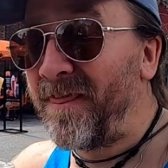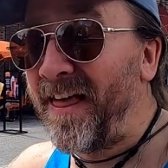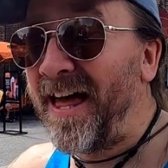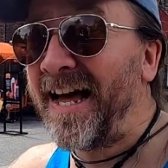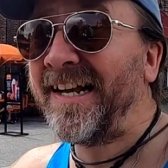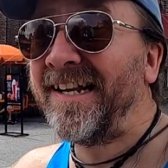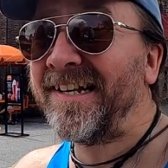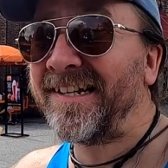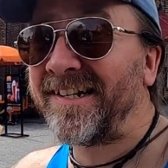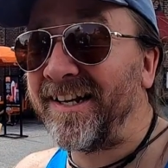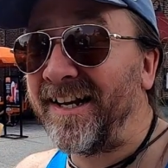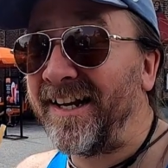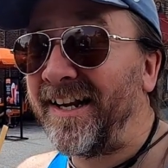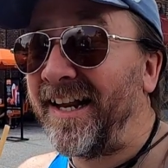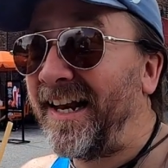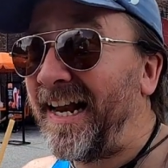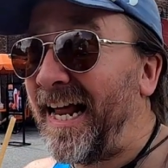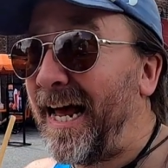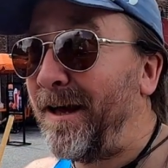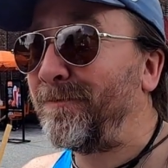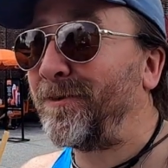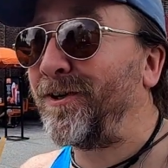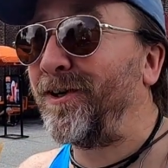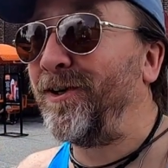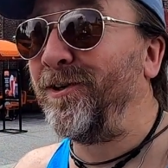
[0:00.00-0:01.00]
that is an
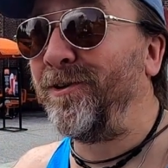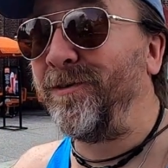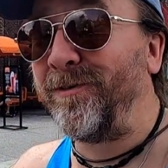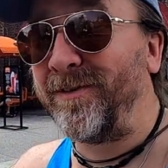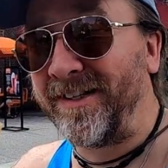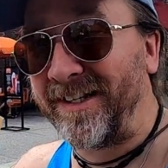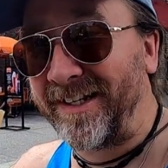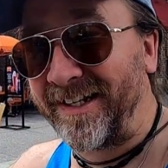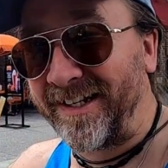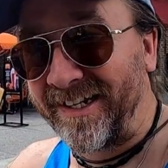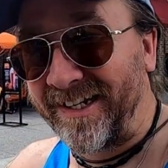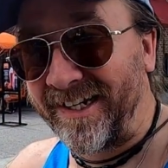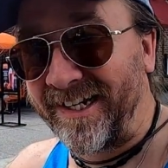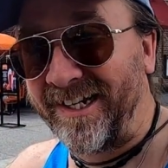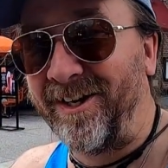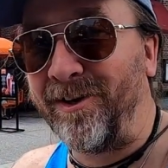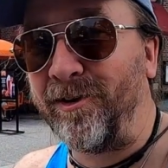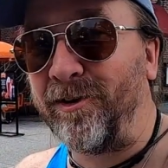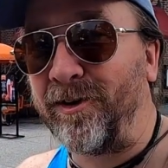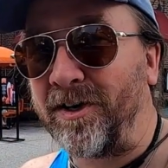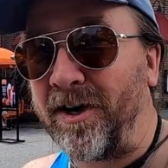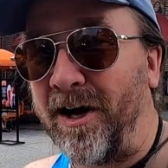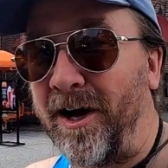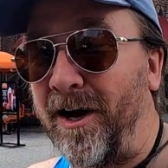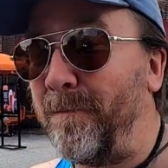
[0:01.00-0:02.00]
absolute
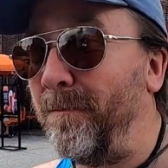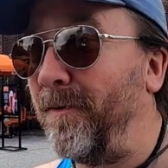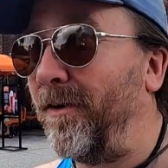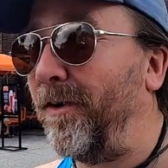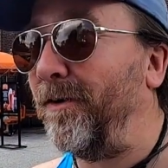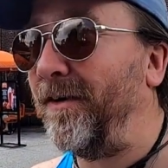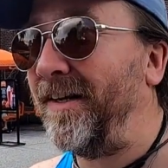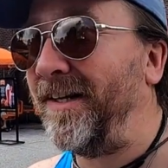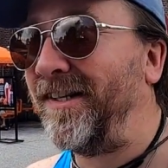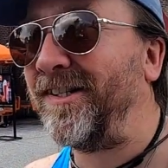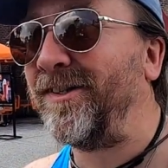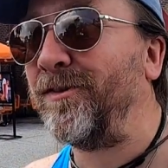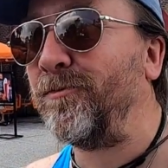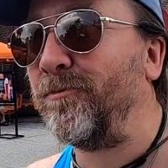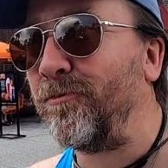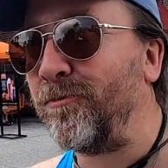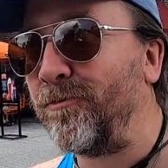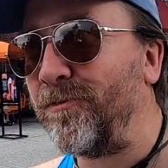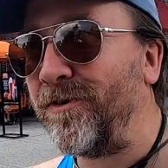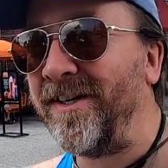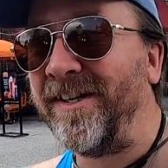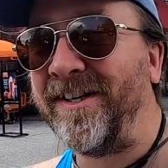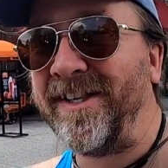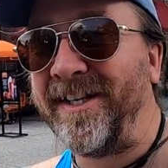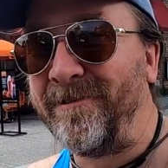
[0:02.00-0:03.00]
killer combo. It's
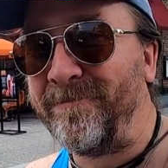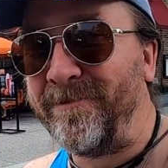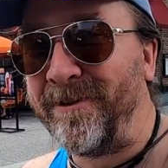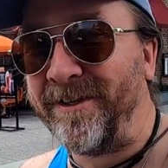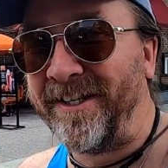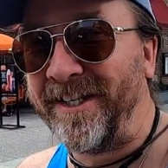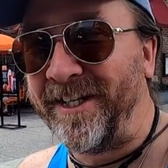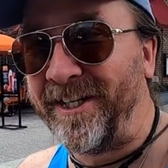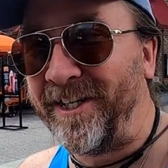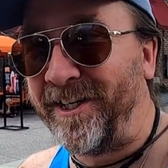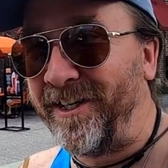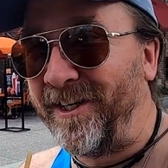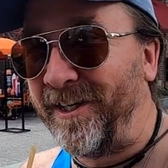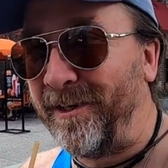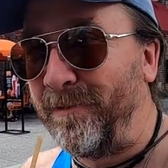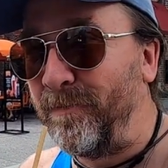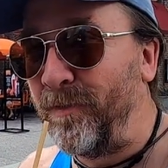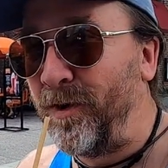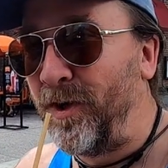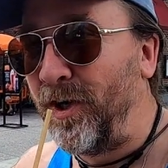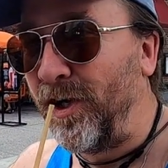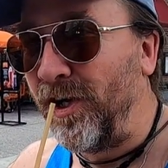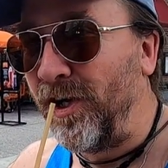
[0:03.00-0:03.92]
really, really good.